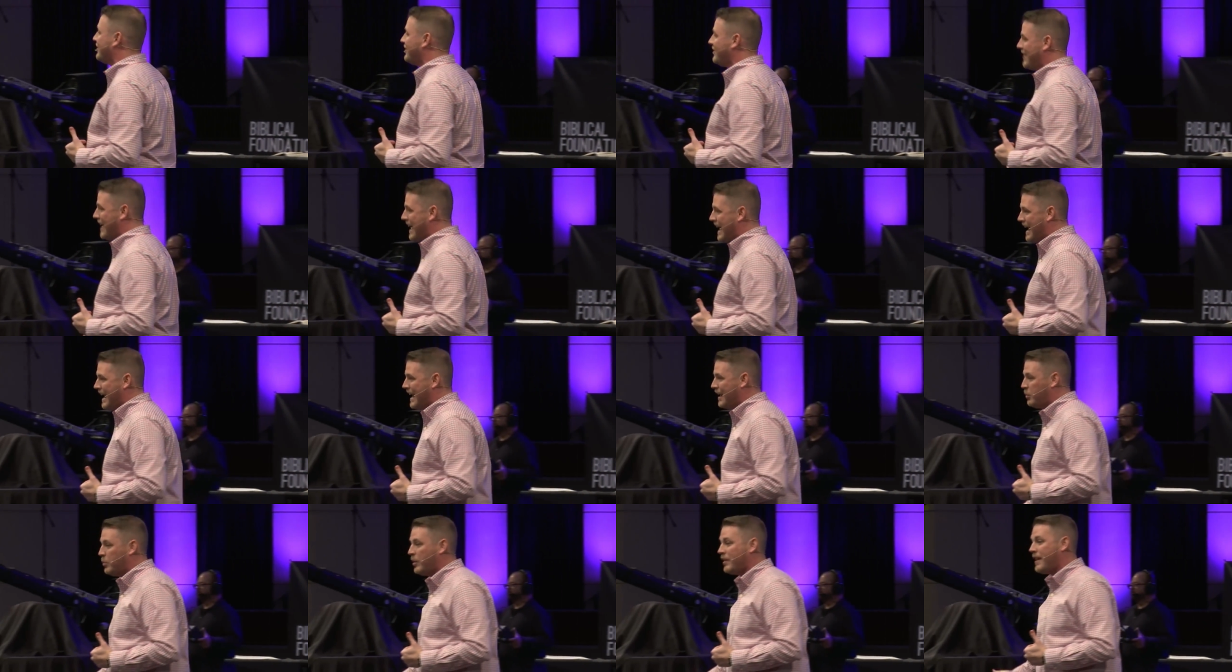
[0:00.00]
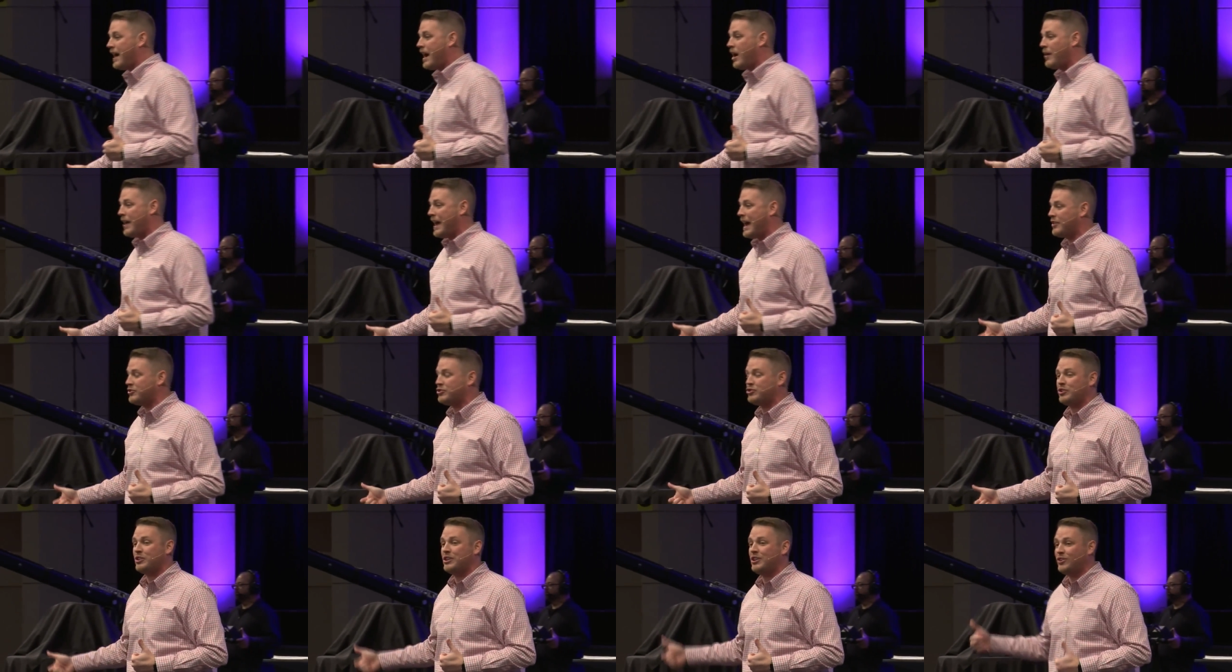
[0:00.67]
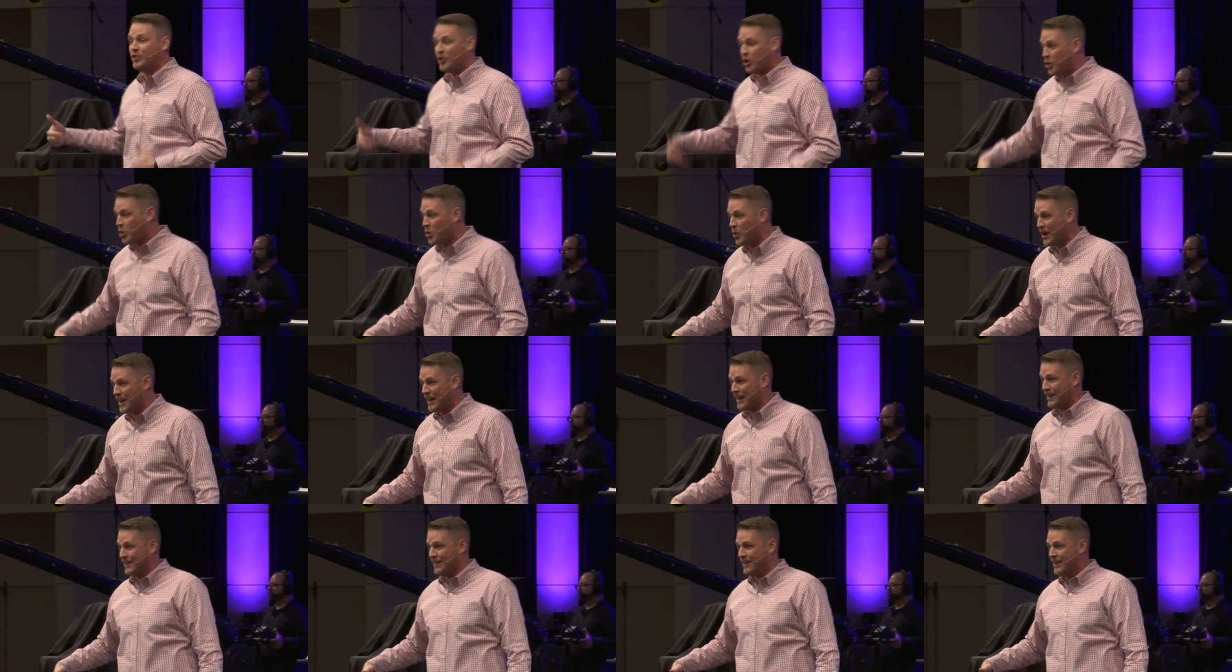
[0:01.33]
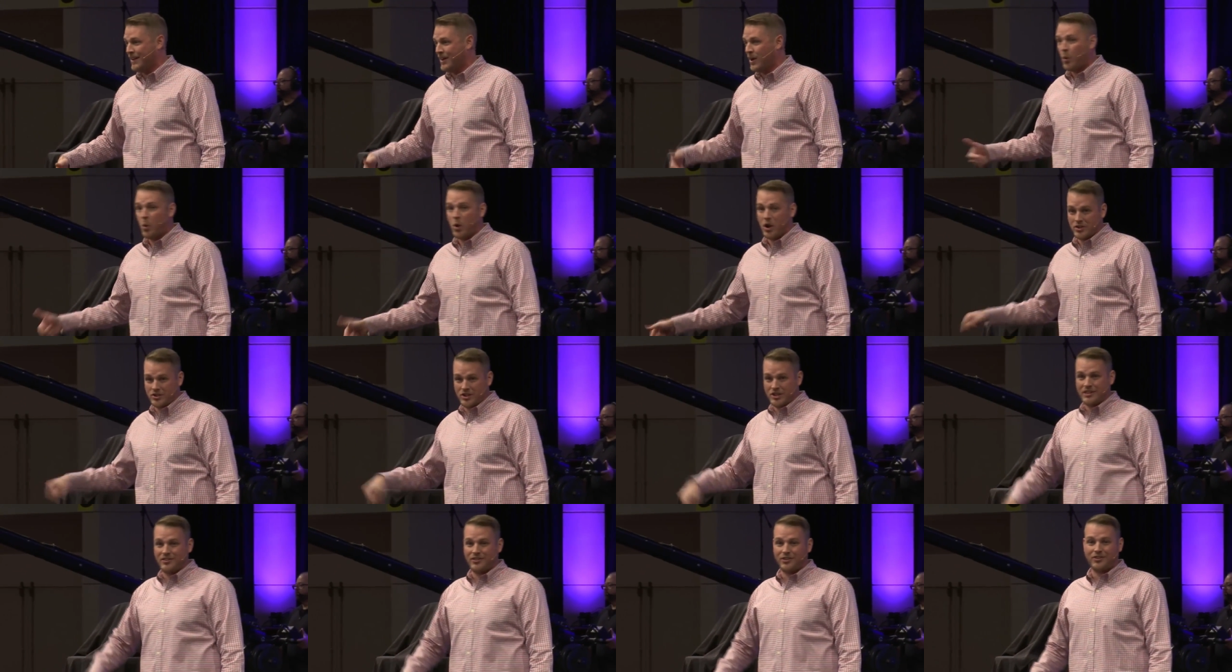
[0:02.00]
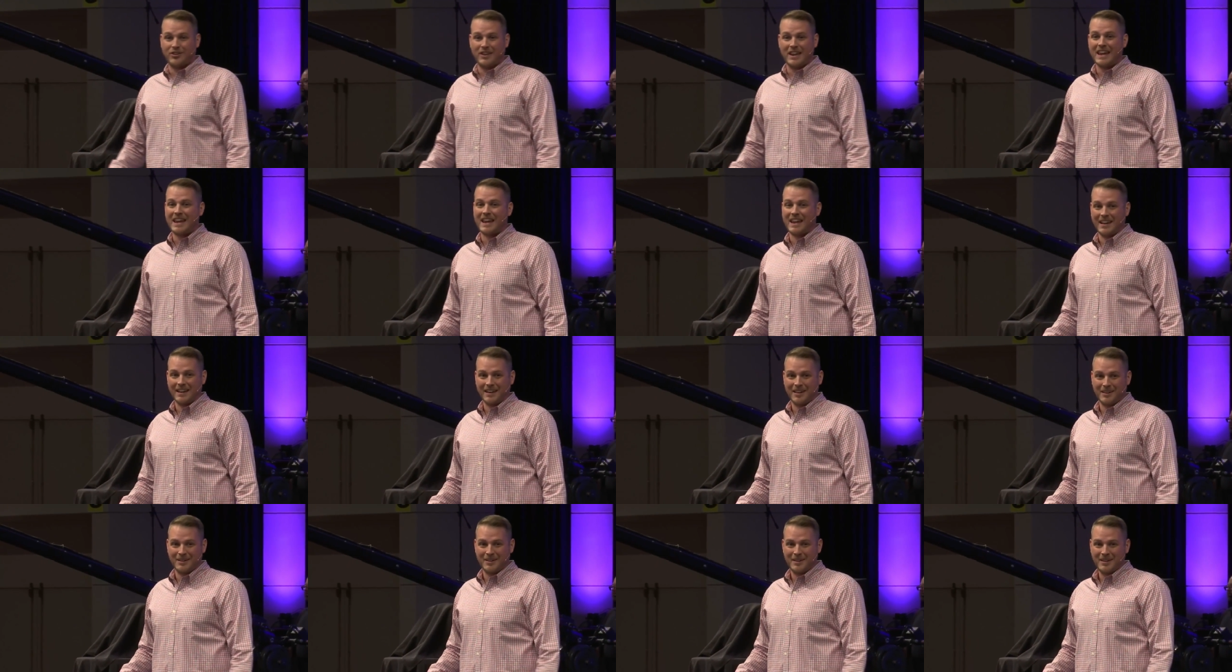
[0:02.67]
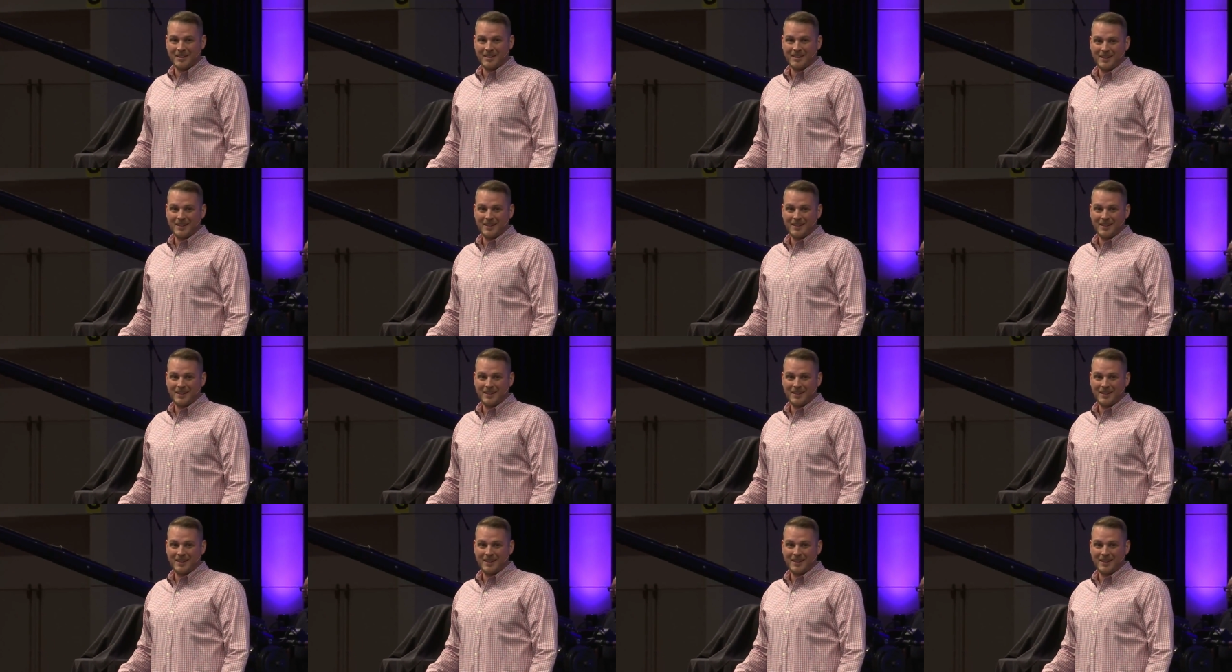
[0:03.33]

said without actually doing what Jesus did.